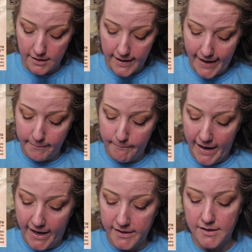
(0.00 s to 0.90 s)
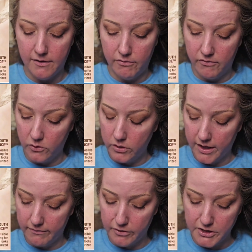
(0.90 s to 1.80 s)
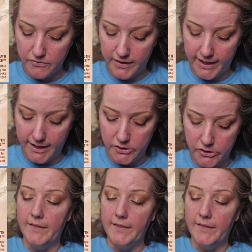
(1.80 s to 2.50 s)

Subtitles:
a matte, full coverage finish.